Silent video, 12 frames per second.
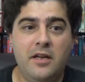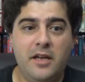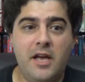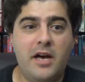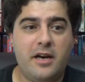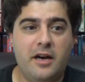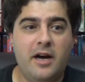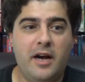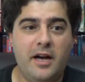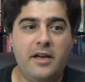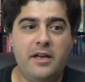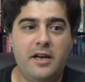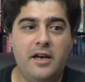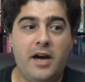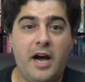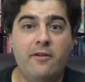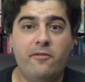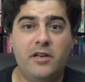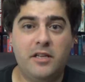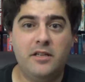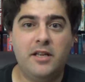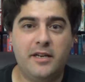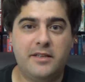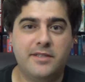yeah, I really
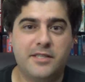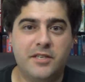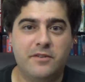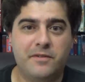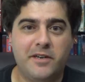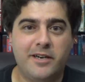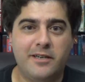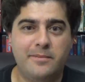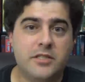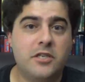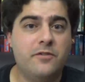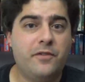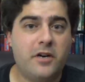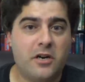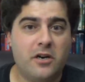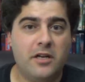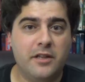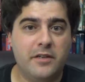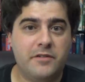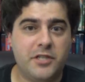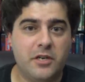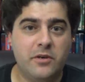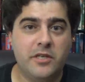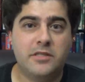like this so far. So far, all they've
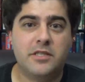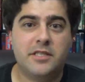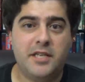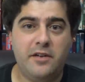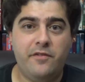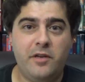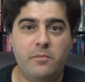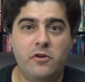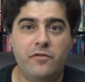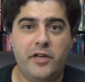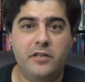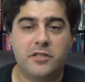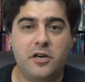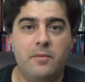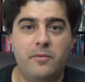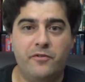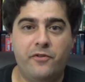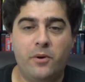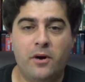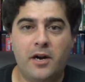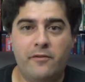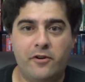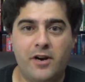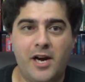shown is a TV movie. It's called Before
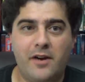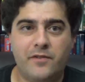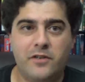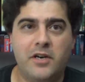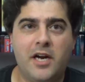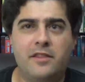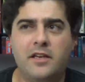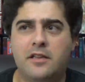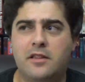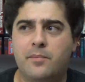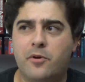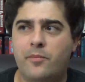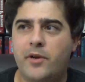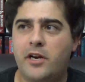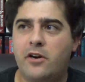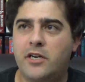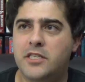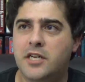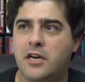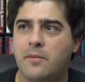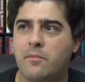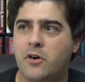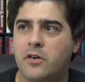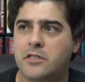Ever After. I think the premiere is
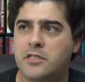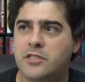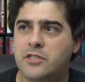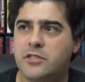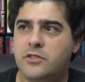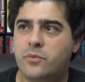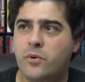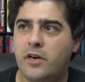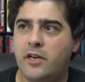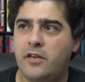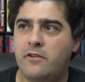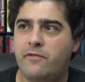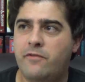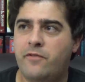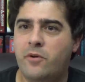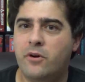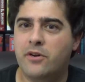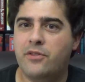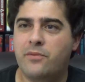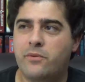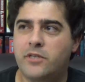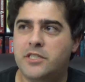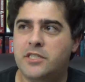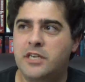on March 24th,
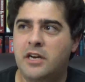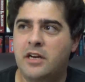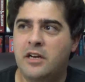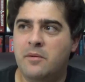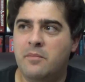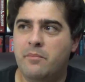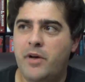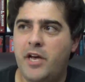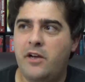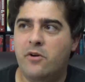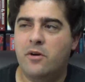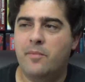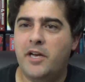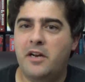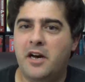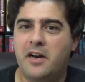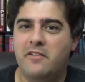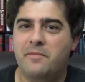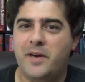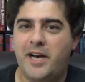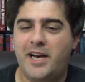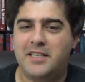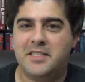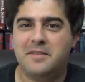which may or may not have
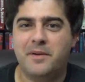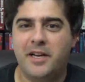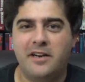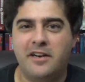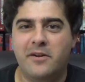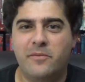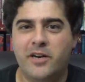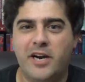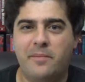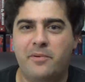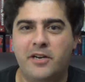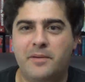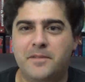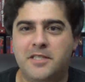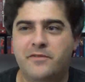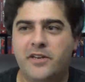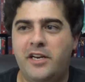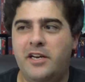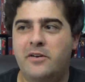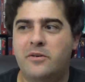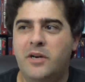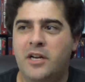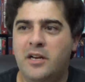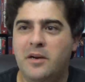passed, depending on when I put up this
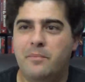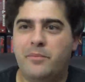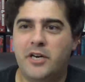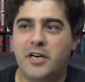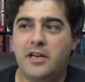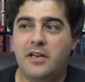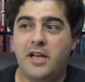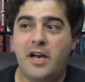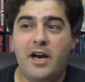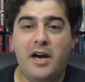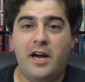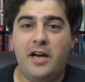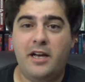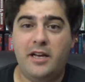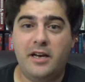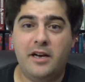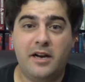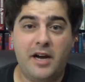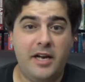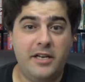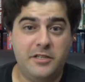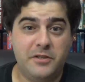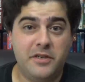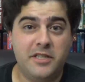video. But yeah, I
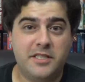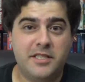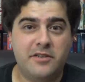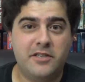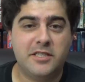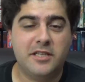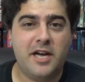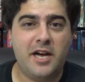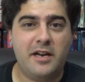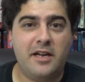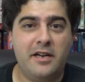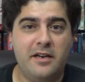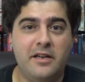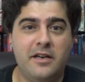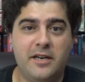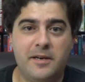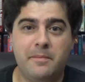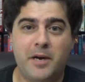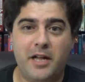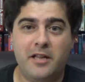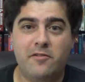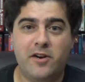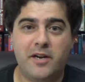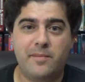enjoy the series a lot, and
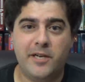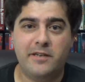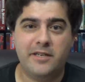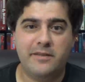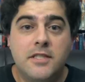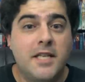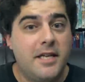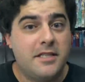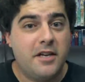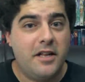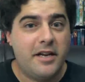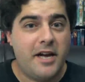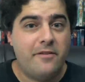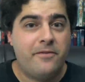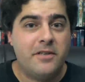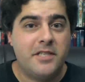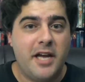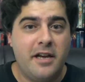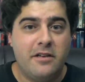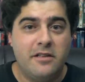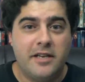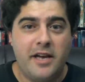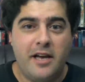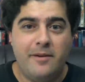highly recommend it. So that's all I got for
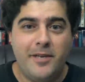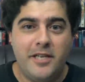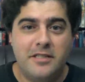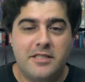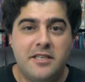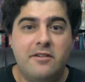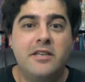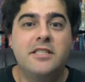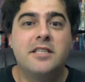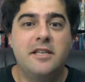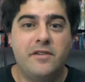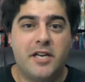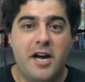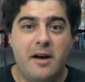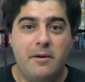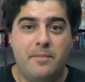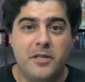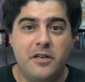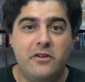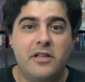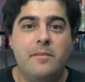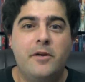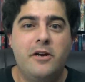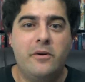Tangled, the animated series. Leave a comment below and
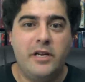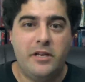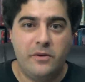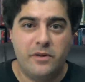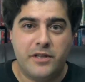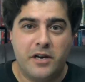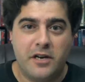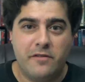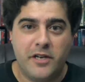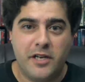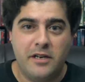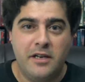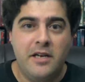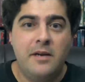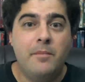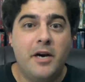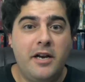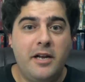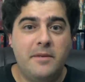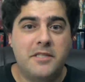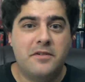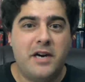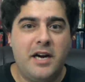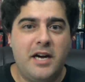let me know what you thought of it. My name
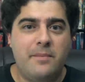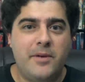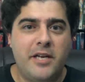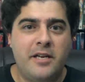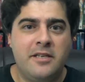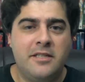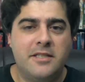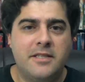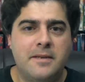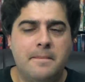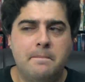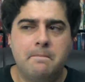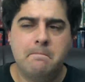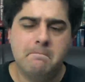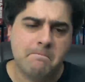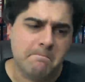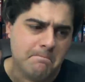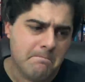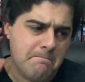is Rob, and I